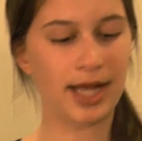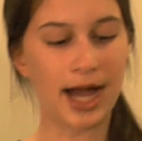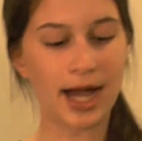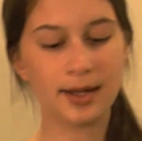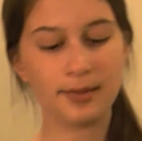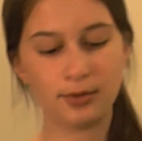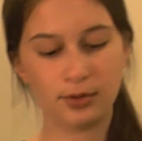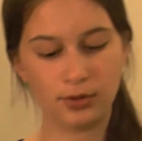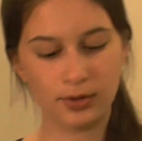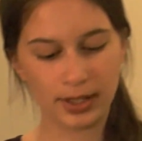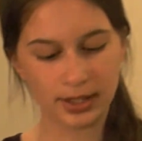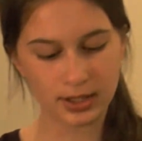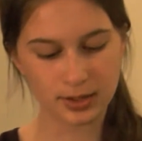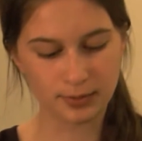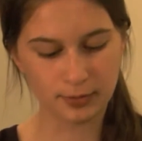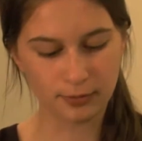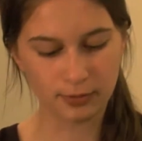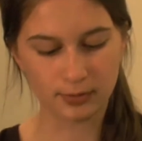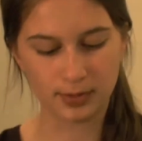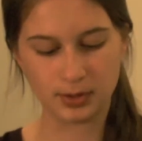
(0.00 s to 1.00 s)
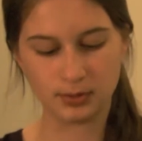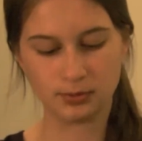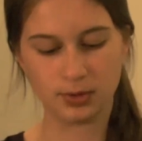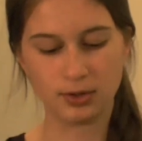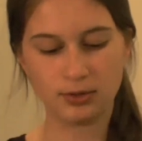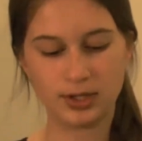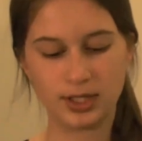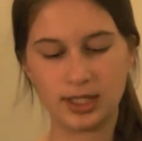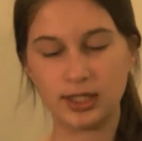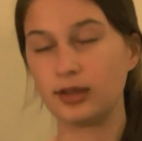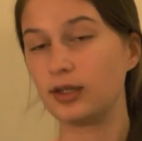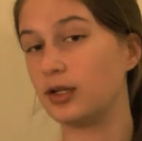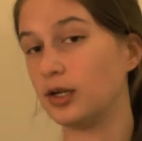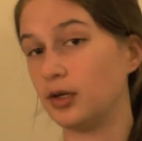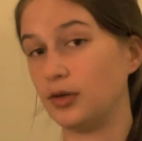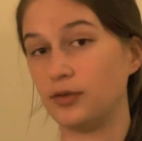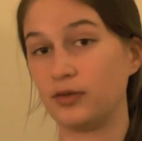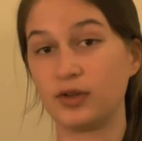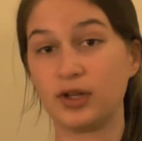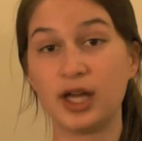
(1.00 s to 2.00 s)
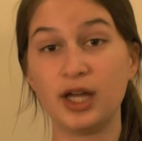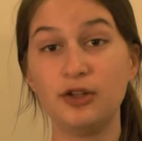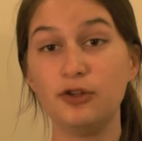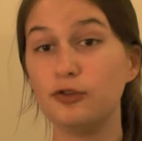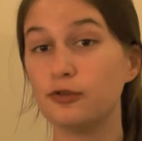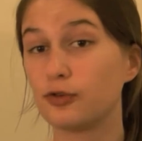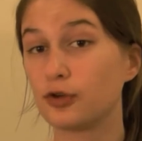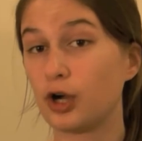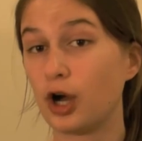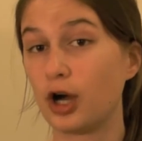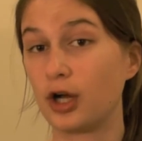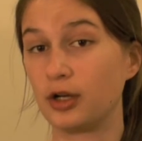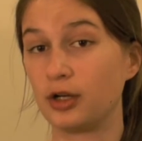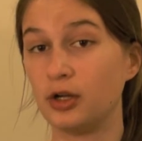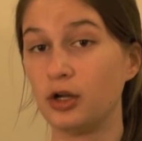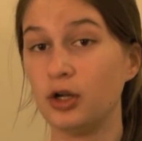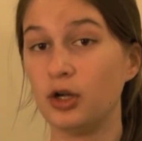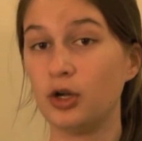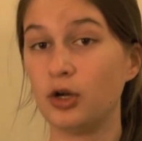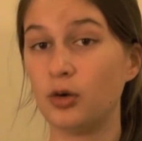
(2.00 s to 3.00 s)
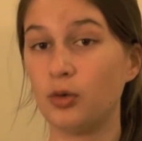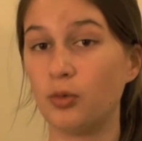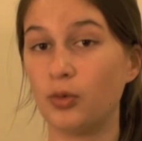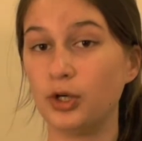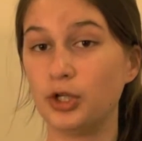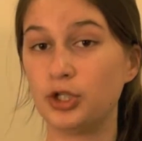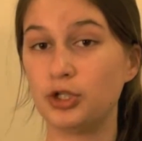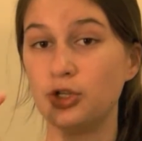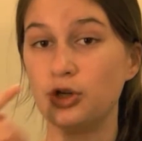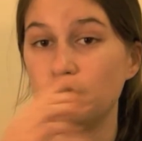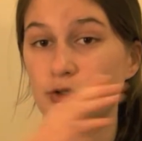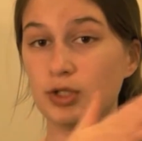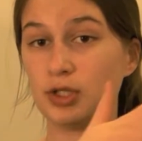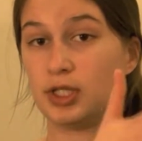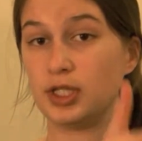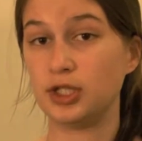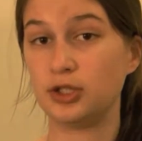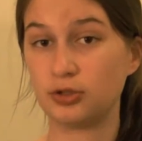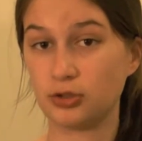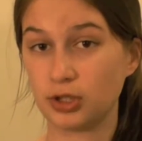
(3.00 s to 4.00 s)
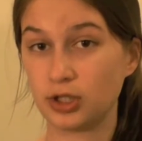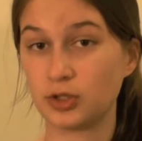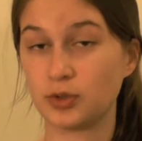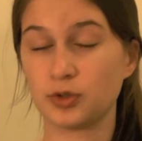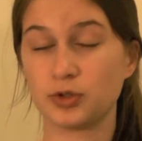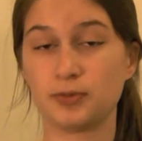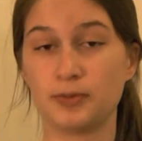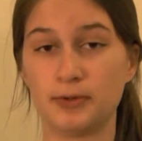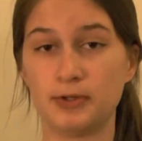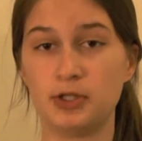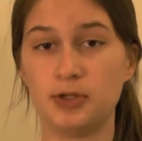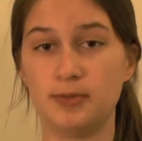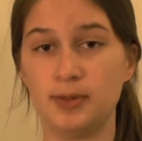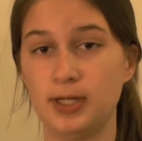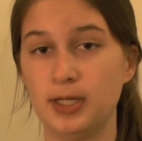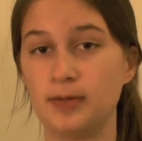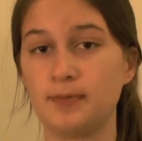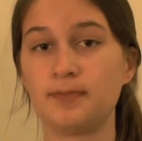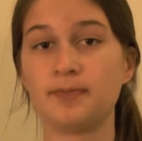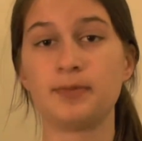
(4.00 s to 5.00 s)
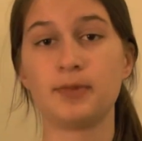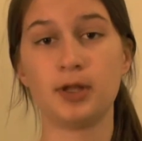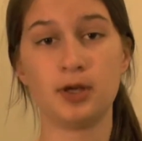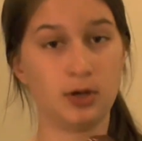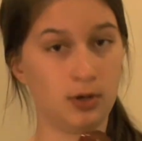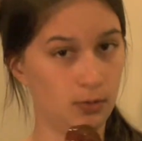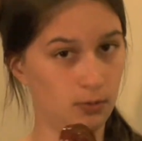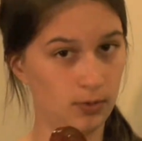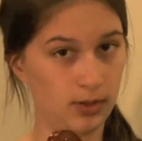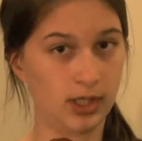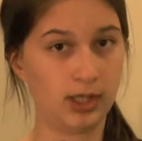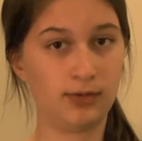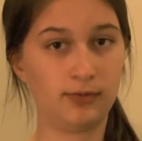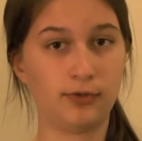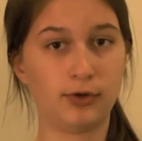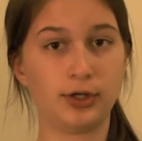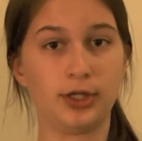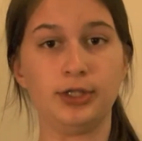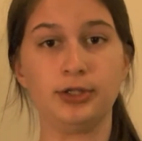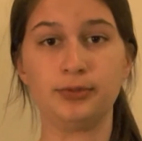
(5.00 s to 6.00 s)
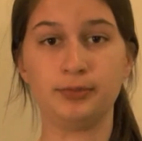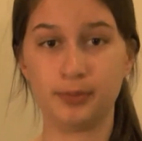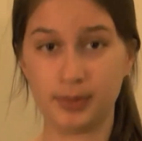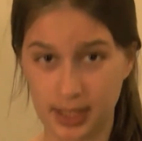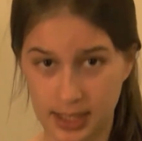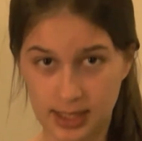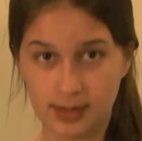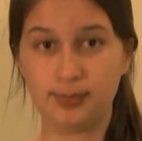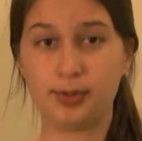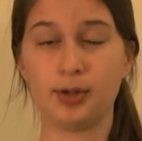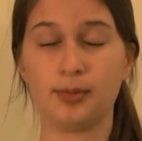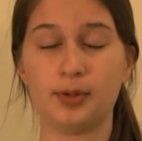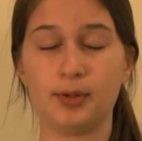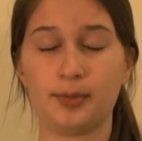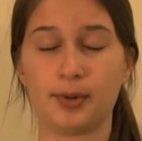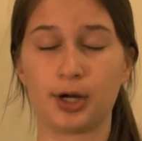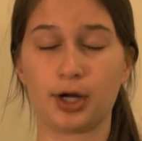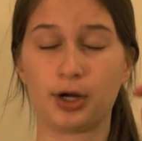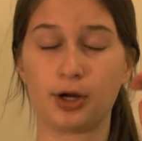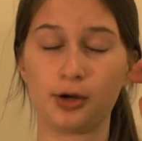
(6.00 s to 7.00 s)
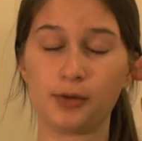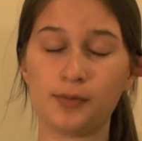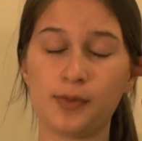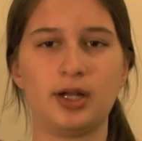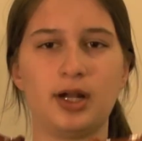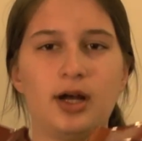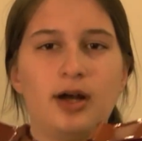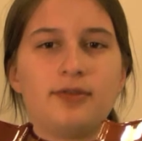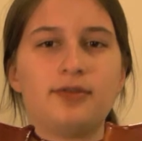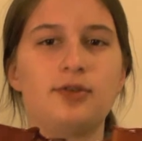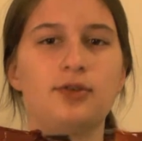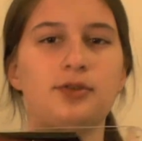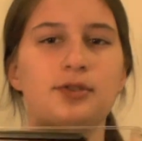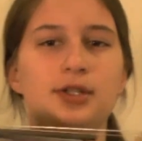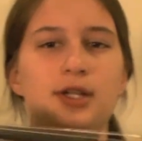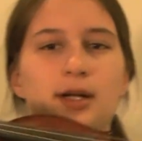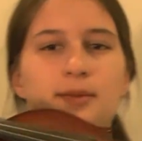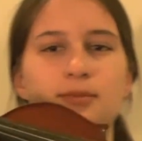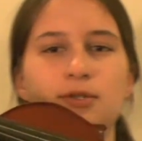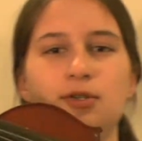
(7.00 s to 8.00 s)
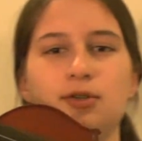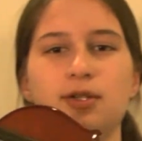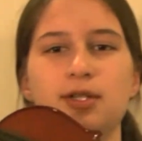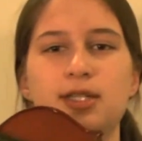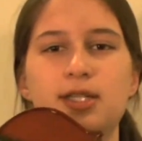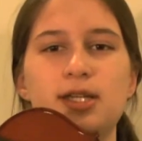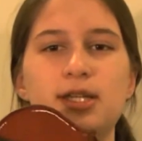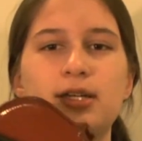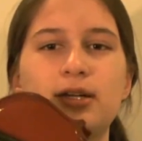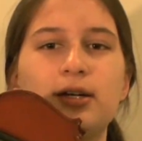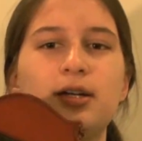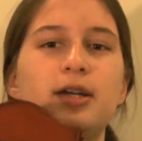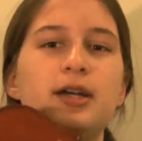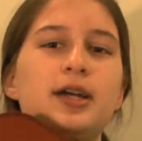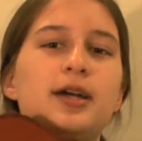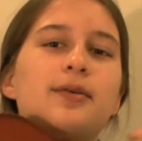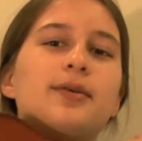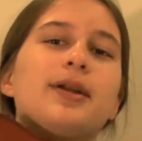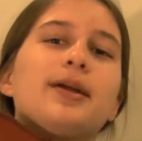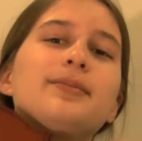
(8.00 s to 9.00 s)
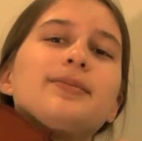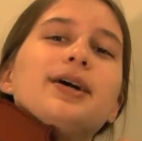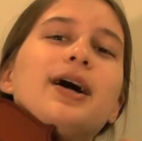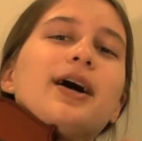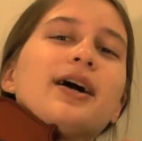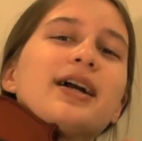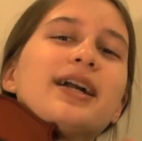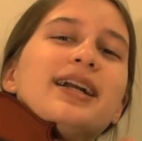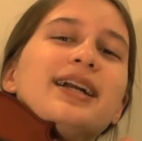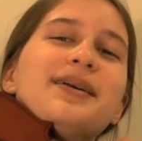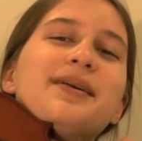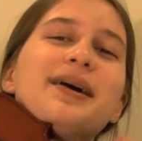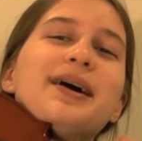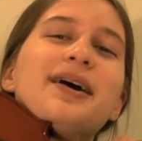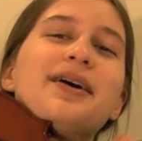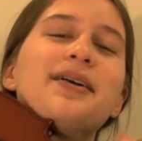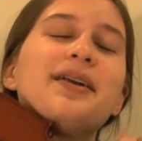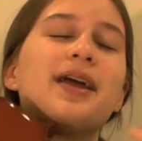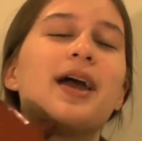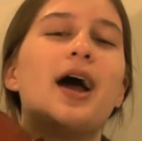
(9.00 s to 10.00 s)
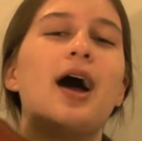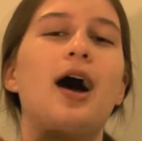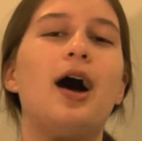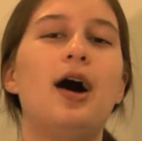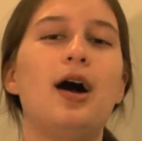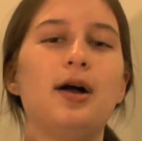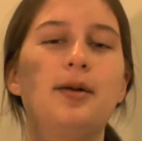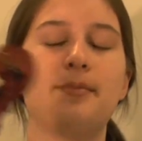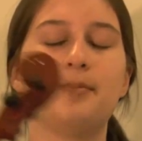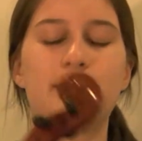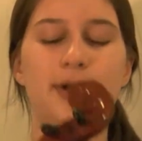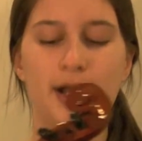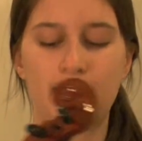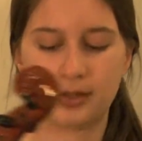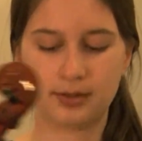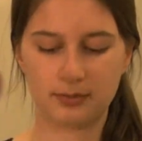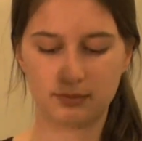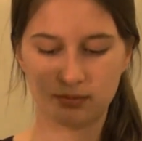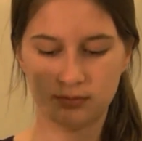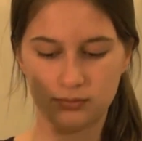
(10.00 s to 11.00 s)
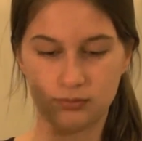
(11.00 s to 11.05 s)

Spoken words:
guy who had this before me wrote in the notes, in case you forgot, which notes these strings were supposed to be. Written in for you in permanent marker. I'll have to hold it up so you can see what I'm talking about.